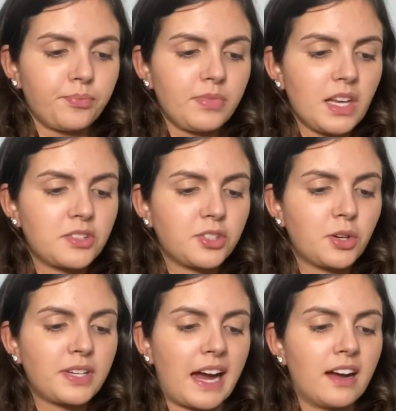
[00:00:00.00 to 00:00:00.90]
So
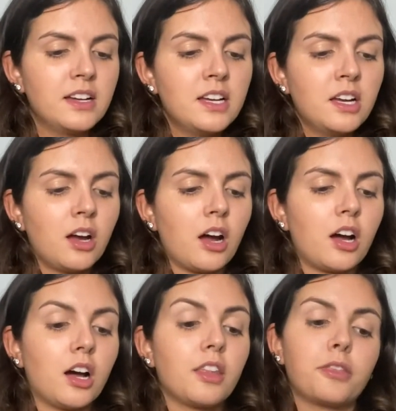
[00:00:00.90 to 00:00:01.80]
yeah,
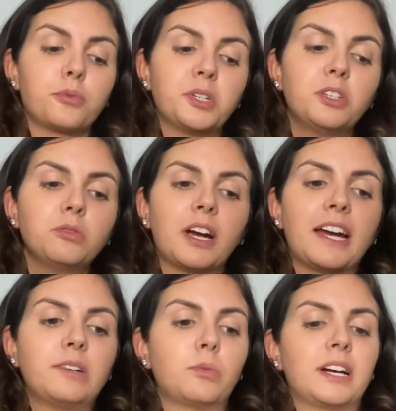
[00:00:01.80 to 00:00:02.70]
thrill
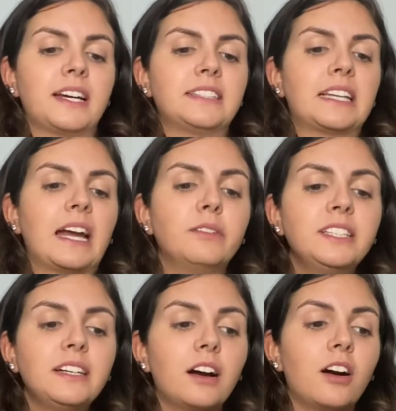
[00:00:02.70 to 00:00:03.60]
ride wise, I
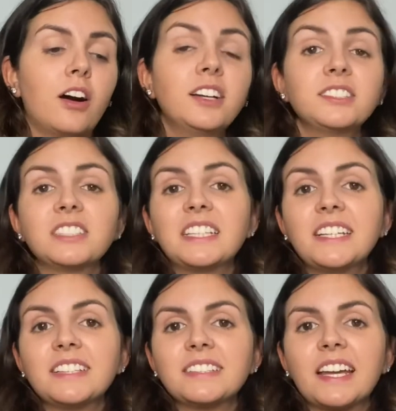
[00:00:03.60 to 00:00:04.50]
would
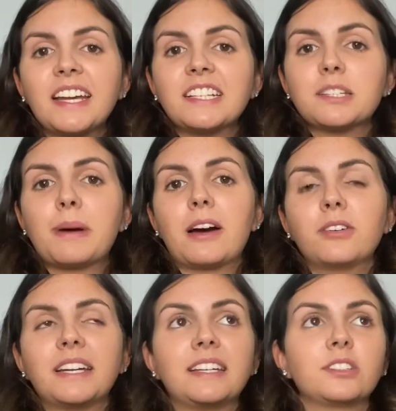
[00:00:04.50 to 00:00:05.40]
honestly say it's
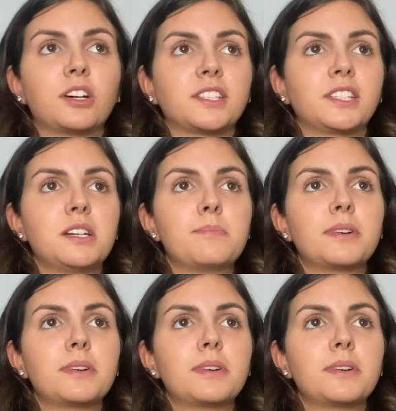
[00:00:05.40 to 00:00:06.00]
about a toss up.